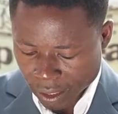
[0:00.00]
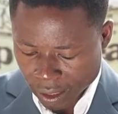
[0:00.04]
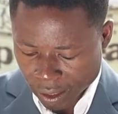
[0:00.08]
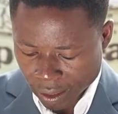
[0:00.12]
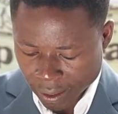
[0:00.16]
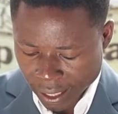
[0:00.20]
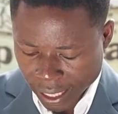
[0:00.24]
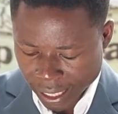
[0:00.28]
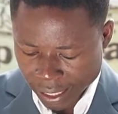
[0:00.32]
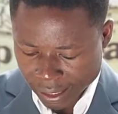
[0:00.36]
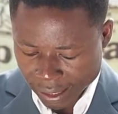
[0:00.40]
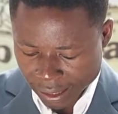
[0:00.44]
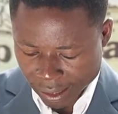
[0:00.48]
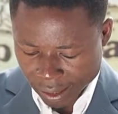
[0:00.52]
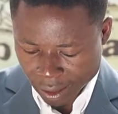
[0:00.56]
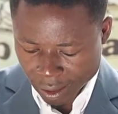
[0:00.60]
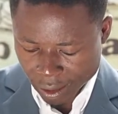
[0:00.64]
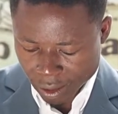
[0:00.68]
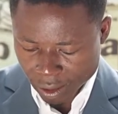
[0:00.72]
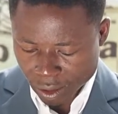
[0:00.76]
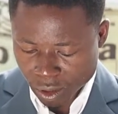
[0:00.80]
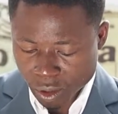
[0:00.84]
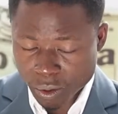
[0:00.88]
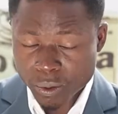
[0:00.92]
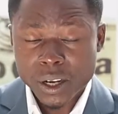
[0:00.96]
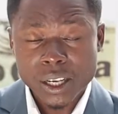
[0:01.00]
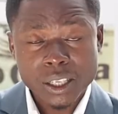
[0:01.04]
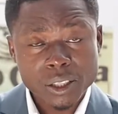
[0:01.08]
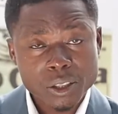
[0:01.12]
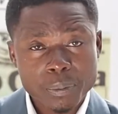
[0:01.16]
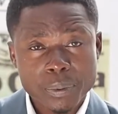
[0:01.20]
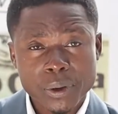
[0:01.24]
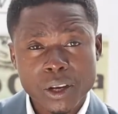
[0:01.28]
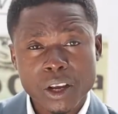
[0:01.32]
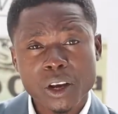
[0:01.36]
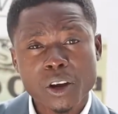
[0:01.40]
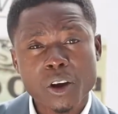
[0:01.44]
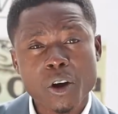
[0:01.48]
All right, so do well
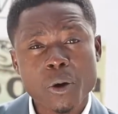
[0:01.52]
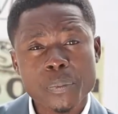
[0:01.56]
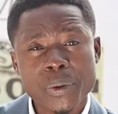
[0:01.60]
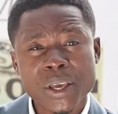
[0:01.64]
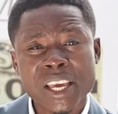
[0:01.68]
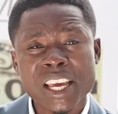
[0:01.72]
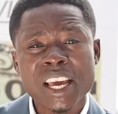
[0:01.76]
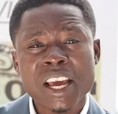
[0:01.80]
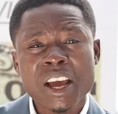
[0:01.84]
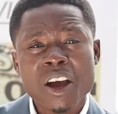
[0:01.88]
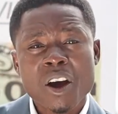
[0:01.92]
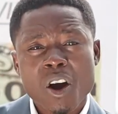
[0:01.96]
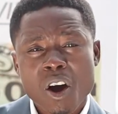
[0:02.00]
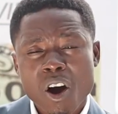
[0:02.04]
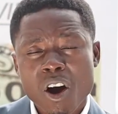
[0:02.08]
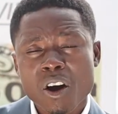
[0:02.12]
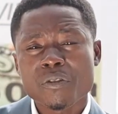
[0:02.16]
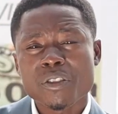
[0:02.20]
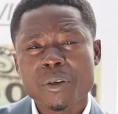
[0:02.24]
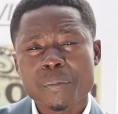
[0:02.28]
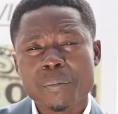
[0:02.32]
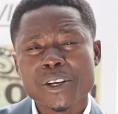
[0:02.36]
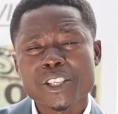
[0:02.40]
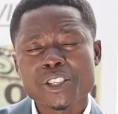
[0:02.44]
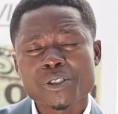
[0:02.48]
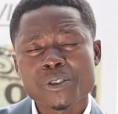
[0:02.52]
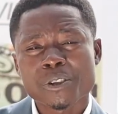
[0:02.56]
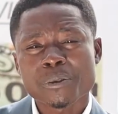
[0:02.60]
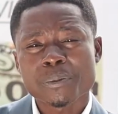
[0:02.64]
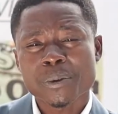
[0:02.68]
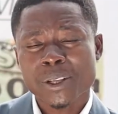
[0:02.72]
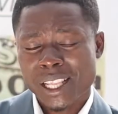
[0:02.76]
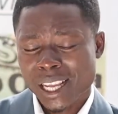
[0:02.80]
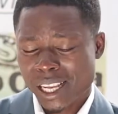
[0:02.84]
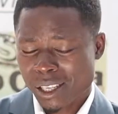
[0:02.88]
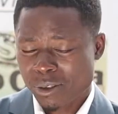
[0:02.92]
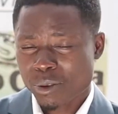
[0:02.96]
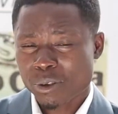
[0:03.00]
to pick a copy of the Punch
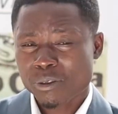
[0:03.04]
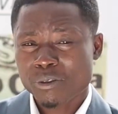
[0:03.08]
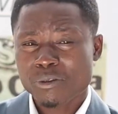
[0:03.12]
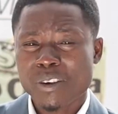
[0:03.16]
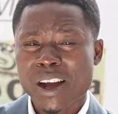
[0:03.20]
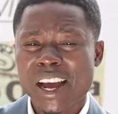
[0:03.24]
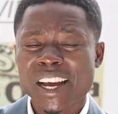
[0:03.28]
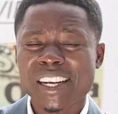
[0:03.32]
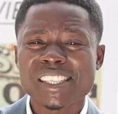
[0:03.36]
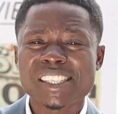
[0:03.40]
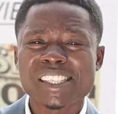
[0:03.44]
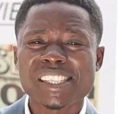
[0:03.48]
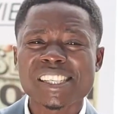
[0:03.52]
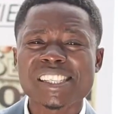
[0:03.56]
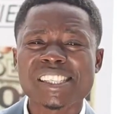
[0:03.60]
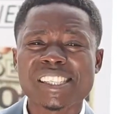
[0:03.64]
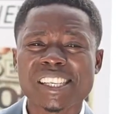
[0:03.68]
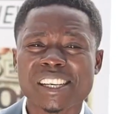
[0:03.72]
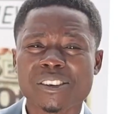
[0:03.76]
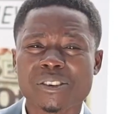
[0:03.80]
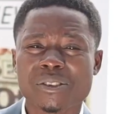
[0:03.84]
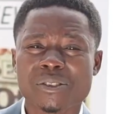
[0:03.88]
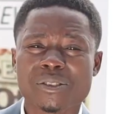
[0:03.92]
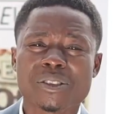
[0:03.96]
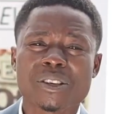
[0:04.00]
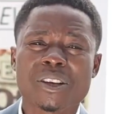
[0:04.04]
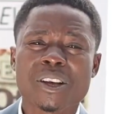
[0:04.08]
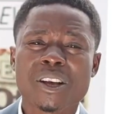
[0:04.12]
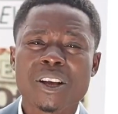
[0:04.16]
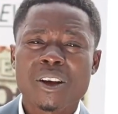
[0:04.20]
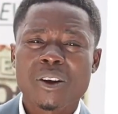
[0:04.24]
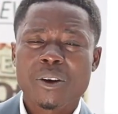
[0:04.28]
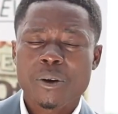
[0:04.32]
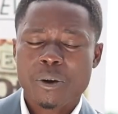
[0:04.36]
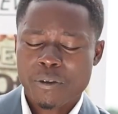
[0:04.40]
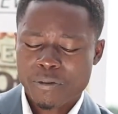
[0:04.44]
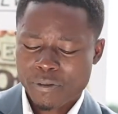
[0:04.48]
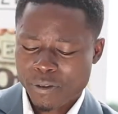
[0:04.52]
newspaper. That's where you find details
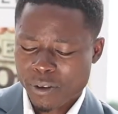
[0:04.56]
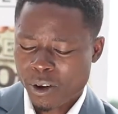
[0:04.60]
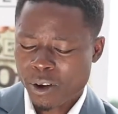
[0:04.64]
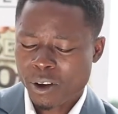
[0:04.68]
of